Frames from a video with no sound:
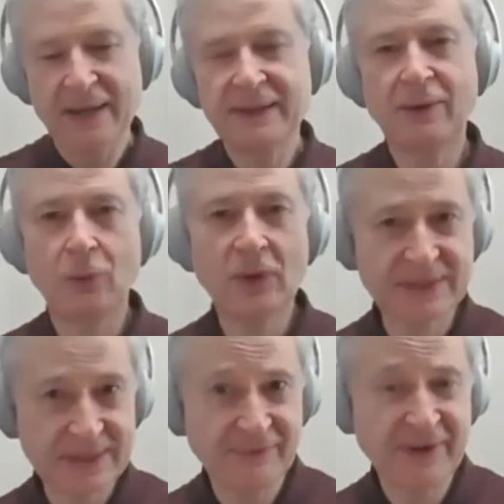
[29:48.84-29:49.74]
Now, what's
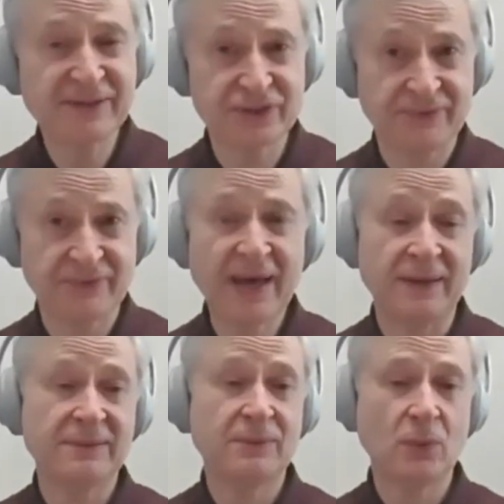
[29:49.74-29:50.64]
the advantage of that?